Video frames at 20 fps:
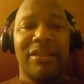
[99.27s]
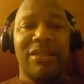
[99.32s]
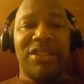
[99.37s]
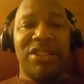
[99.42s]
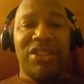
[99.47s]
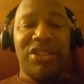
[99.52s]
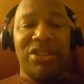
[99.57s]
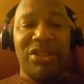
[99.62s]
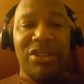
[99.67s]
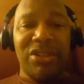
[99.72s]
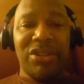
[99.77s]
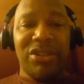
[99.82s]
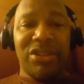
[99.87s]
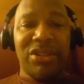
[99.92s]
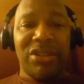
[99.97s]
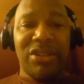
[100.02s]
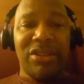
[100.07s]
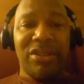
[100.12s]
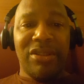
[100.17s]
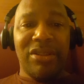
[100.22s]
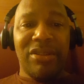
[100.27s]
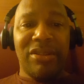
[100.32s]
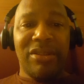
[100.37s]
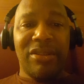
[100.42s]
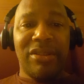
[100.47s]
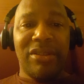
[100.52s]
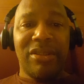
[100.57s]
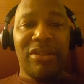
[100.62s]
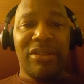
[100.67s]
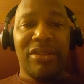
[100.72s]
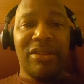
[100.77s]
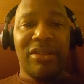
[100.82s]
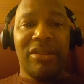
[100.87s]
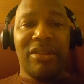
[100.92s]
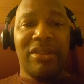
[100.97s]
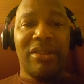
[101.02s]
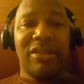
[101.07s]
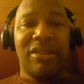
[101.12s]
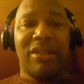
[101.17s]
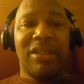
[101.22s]
Jesus
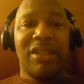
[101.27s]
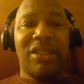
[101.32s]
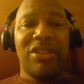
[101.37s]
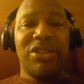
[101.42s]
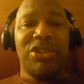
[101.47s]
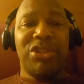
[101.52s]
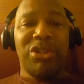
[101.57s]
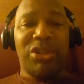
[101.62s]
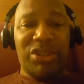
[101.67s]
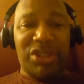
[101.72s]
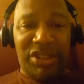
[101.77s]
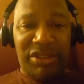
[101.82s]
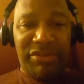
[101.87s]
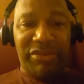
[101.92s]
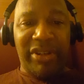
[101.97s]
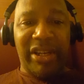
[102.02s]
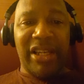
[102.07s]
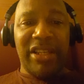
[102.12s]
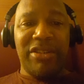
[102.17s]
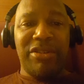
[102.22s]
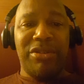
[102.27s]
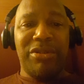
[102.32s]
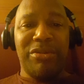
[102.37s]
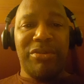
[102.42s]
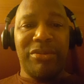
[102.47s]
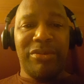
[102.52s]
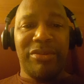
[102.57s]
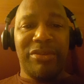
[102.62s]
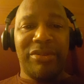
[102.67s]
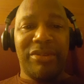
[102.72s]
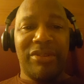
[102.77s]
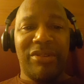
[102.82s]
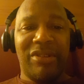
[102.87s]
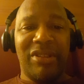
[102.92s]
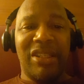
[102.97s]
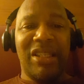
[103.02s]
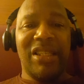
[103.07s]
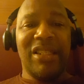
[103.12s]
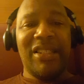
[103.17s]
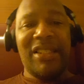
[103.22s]
justified you
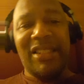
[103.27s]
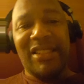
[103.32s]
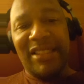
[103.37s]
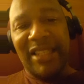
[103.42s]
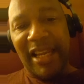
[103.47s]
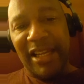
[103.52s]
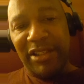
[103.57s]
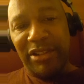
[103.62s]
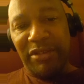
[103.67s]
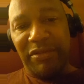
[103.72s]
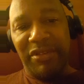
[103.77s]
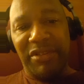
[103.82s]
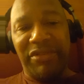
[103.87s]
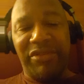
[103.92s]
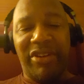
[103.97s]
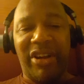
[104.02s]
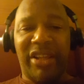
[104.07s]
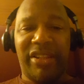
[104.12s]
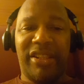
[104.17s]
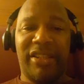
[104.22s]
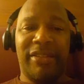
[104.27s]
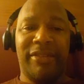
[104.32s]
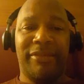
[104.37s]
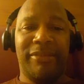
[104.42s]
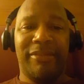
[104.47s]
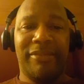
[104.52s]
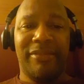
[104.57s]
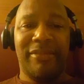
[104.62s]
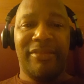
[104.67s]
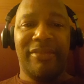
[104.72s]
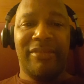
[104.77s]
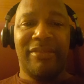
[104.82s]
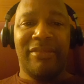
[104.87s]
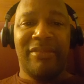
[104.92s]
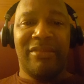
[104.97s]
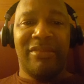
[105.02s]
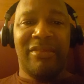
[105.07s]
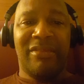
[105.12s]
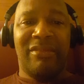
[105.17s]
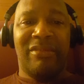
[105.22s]
in the sight of the Father.
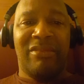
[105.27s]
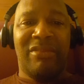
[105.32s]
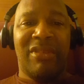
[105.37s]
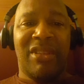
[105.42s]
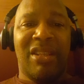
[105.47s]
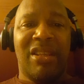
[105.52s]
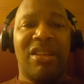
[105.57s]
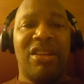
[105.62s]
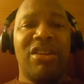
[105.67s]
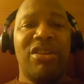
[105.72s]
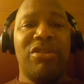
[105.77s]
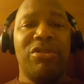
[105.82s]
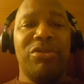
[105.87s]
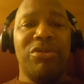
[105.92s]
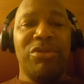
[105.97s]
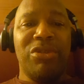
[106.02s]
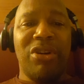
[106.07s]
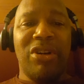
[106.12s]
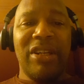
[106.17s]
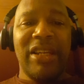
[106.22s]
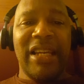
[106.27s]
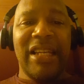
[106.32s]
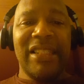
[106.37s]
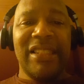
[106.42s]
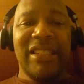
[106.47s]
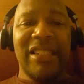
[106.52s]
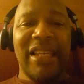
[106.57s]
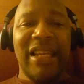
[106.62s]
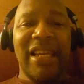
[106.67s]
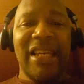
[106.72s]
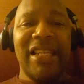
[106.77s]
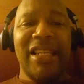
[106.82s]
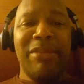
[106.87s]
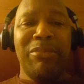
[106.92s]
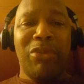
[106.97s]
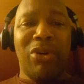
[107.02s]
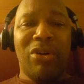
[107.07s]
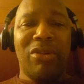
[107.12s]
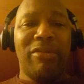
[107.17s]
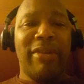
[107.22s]
You do not get any
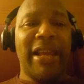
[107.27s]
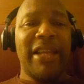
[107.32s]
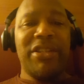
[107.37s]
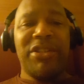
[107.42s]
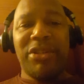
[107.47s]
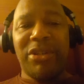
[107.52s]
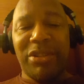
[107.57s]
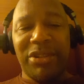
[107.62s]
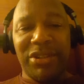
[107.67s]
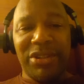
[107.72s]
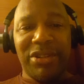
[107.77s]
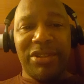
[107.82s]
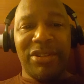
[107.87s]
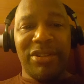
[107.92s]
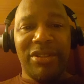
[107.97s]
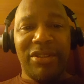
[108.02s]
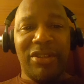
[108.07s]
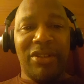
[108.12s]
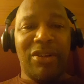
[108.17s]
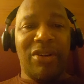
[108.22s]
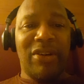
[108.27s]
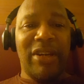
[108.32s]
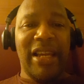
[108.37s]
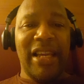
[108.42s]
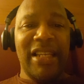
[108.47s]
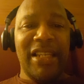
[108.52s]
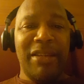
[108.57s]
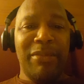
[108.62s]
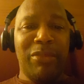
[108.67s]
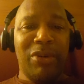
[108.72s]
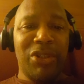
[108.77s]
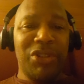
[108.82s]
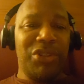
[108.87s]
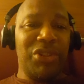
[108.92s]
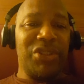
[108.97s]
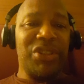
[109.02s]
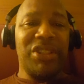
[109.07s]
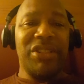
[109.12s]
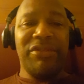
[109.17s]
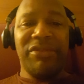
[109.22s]
more righteous or any more
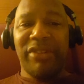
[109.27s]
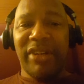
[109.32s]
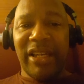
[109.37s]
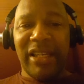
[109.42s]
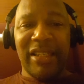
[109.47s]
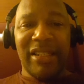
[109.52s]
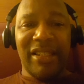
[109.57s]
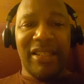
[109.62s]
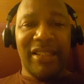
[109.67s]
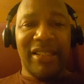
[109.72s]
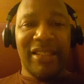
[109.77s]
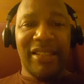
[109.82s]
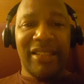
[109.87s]
justified